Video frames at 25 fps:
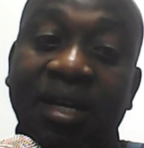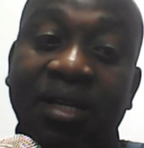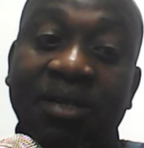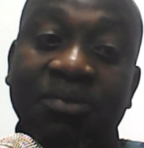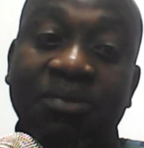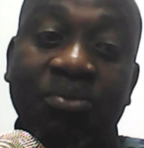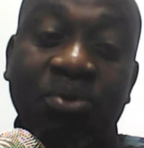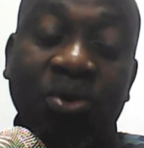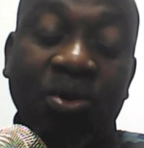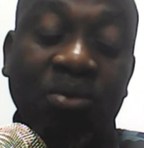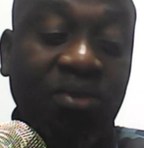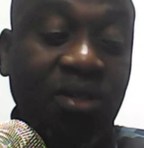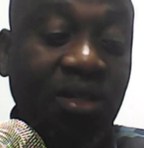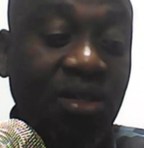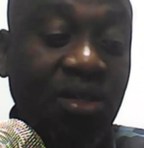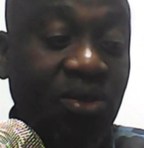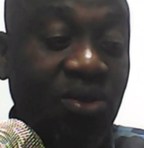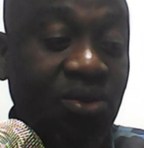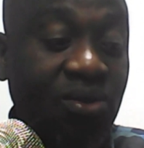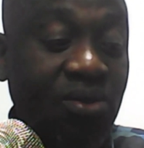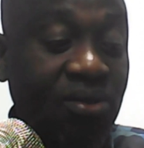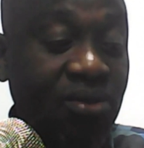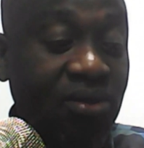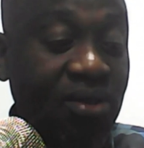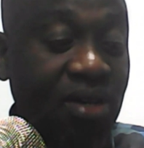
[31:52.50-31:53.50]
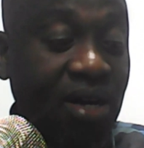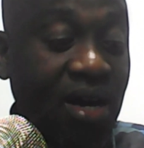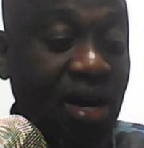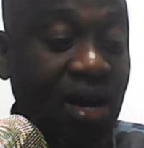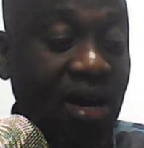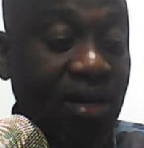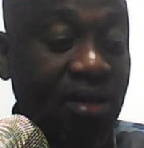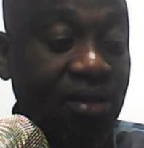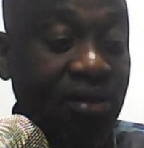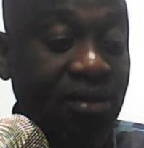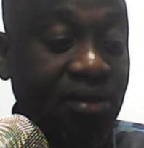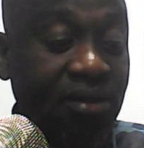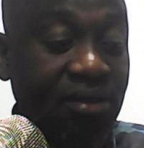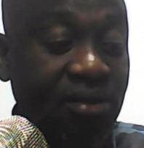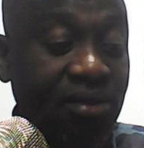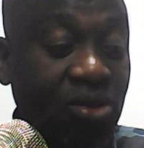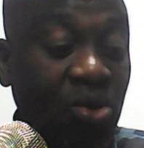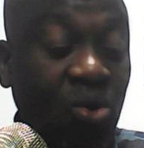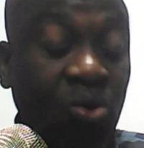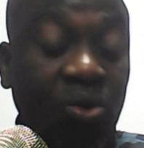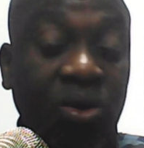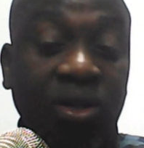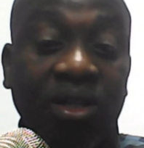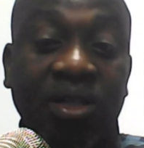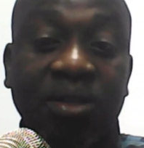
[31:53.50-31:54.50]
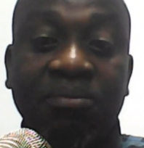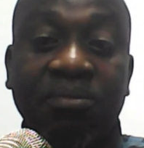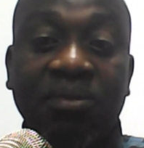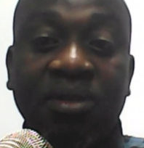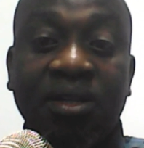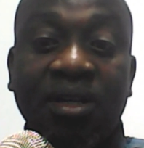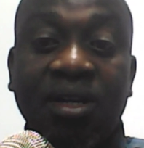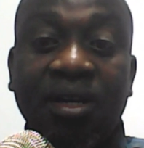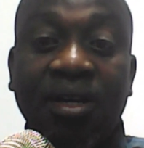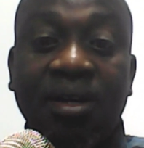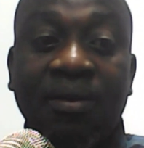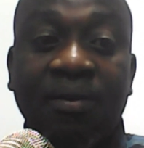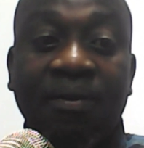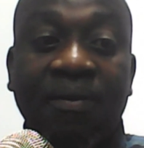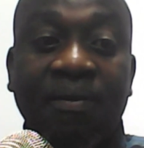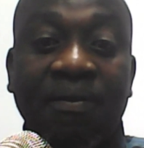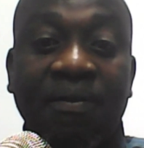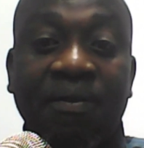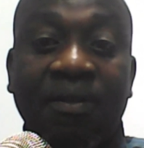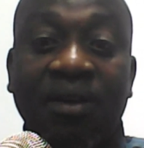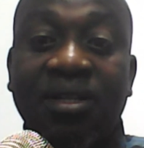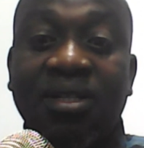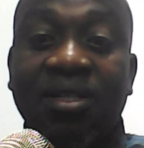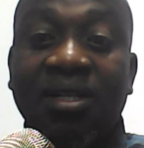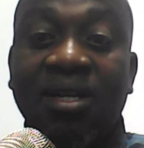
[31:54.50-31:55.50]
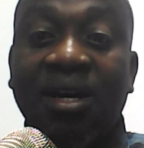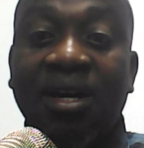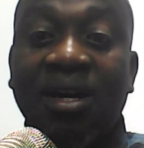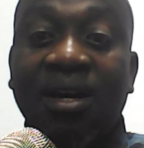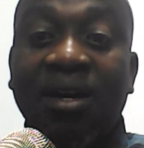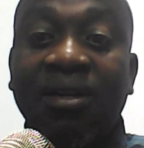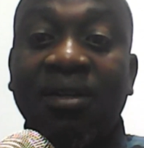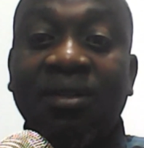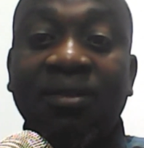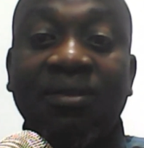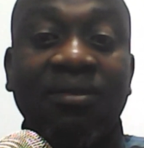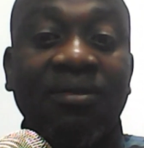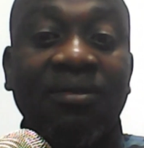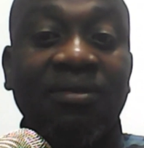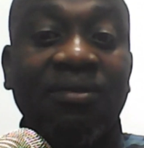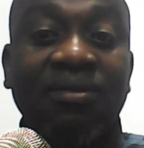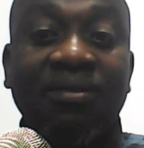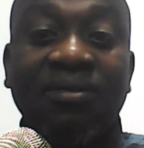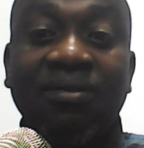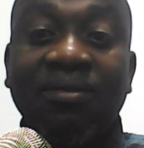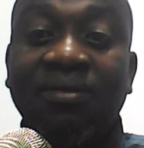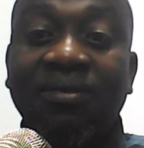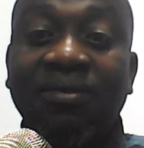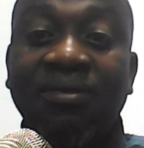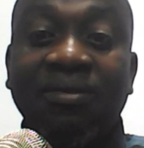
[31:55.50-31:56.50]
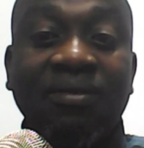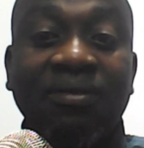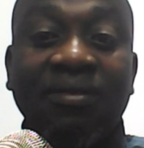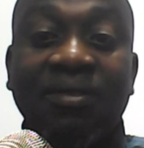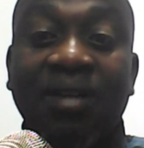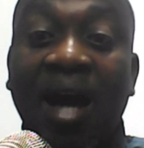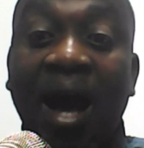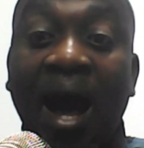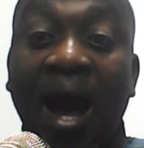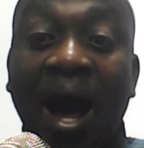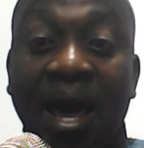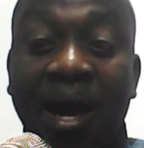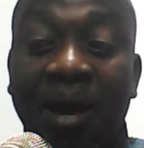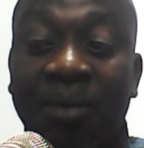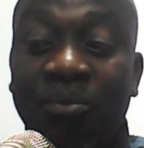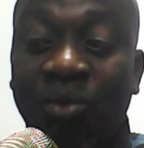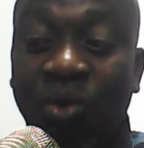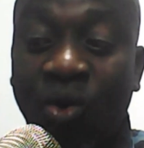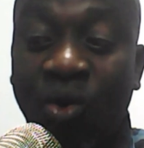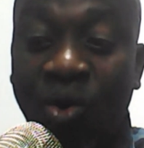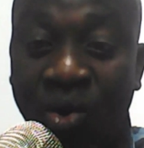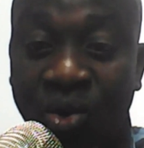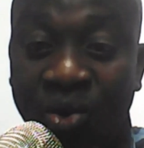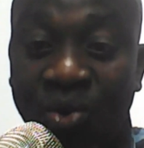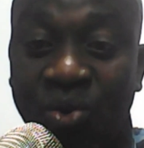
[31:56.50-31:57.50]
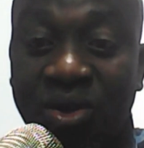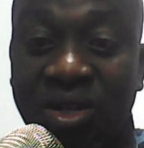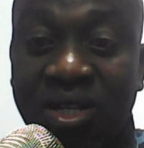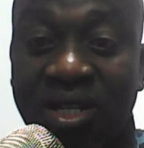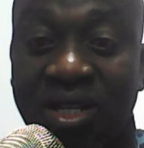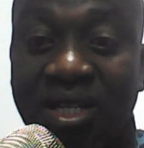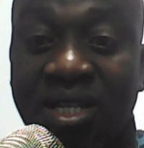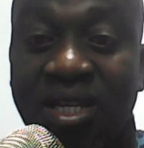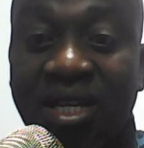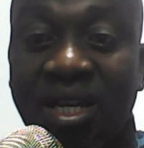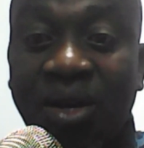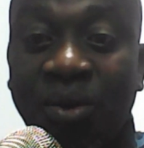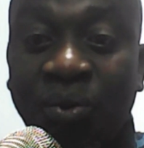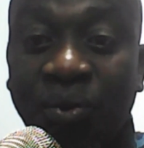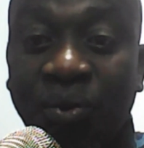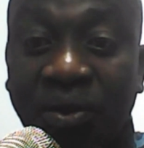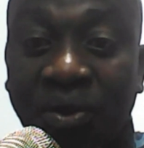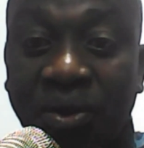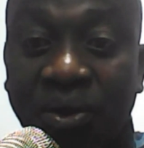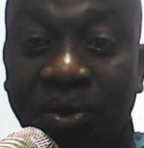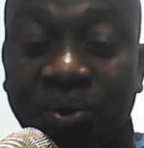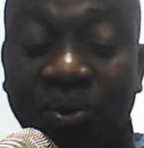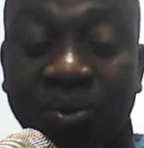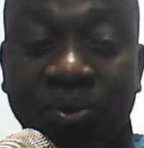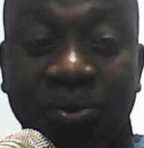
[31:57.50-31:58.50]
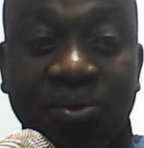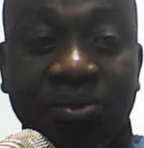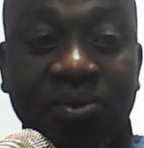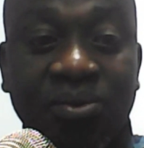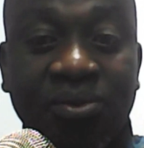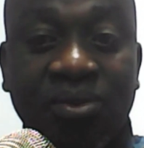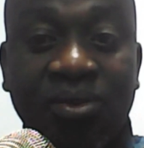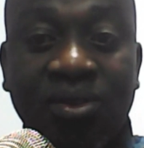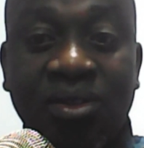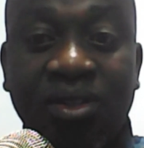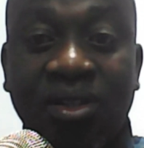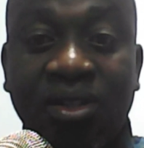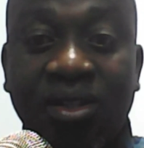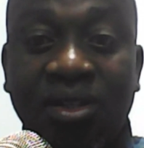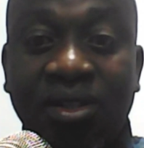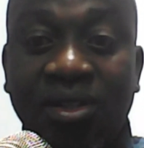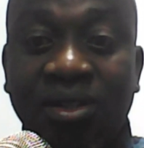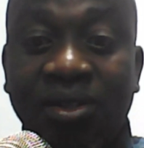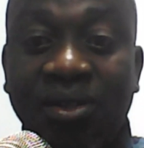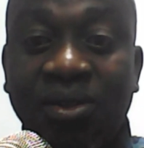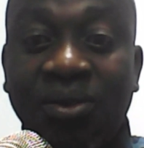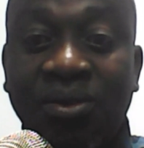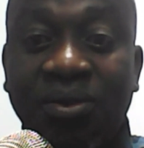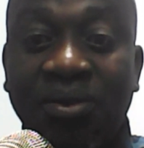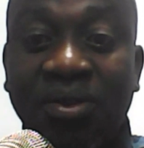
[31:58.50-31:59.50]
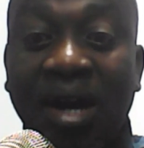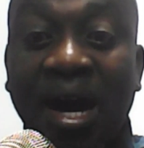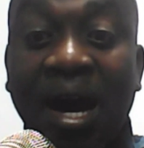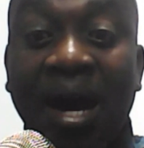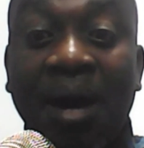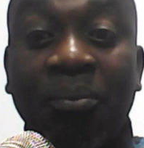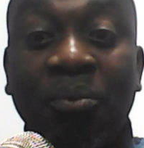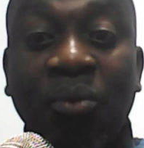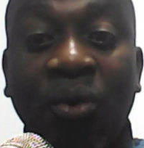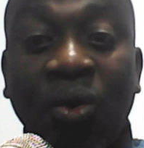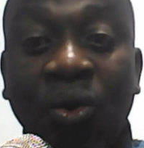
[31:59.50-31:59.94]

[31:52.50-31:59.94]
that prompting told him that I am always here with you. You know, I'm